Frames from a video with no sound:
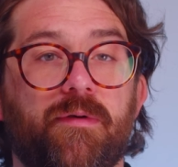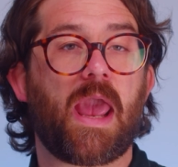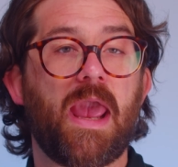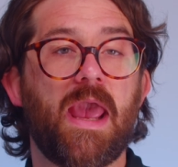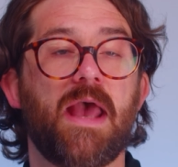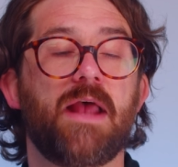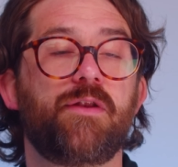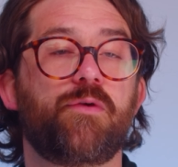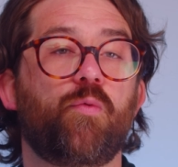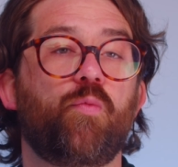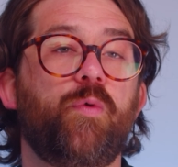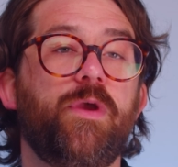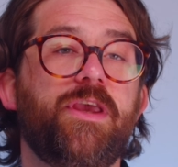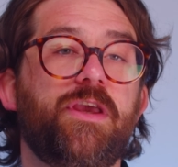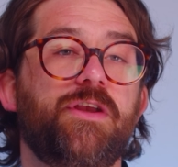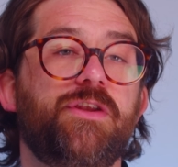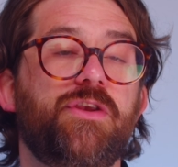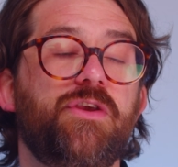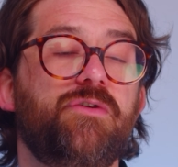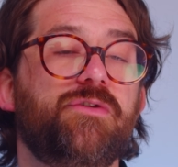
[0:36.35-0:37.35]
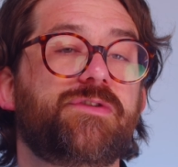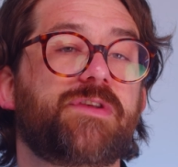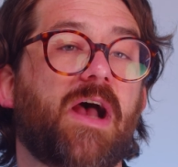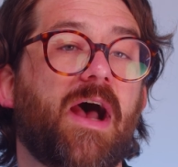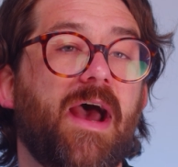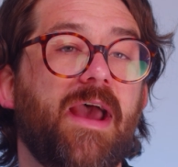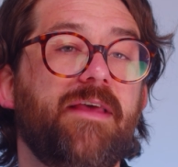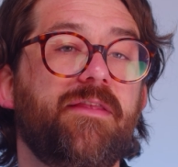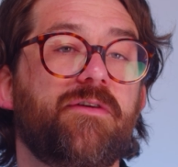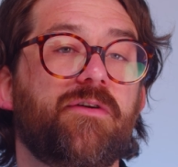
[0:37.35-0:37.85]
And we could use
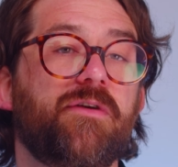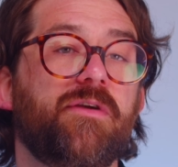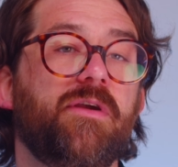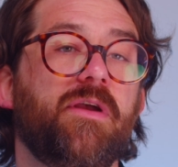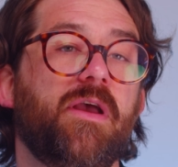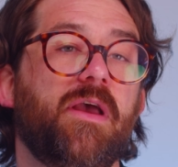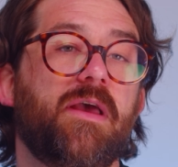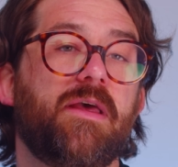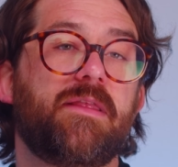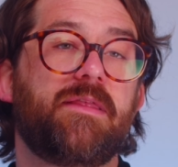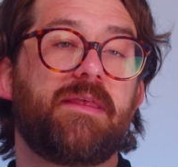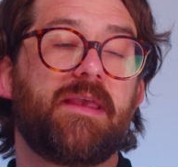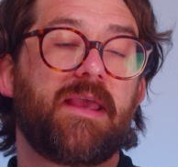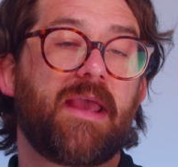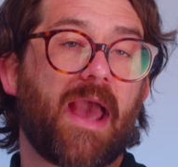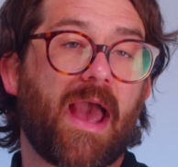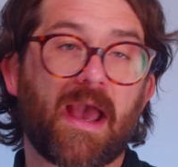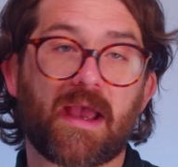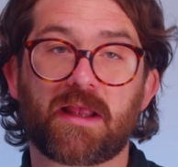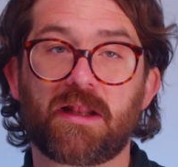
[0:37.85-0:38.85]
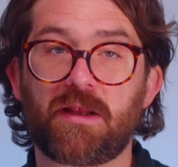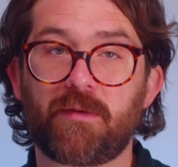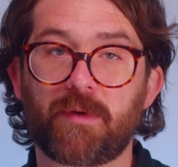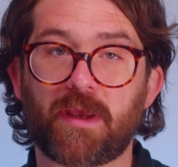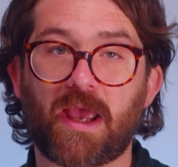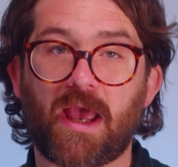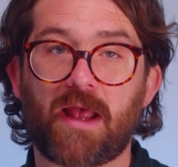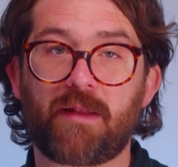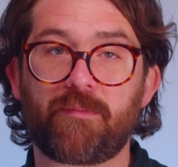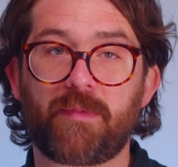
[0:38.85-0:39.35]
either the
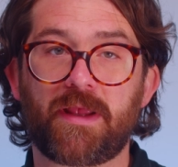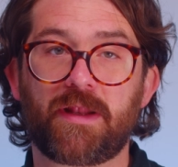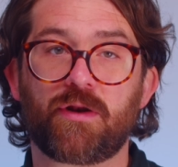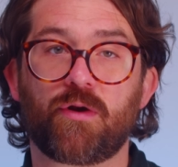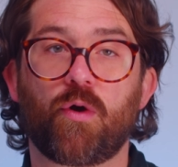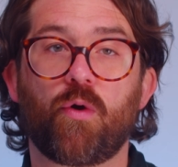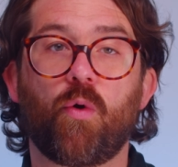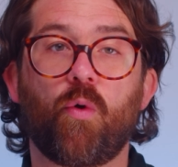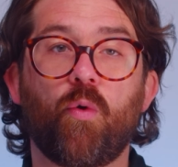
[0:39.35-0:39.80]
academic admin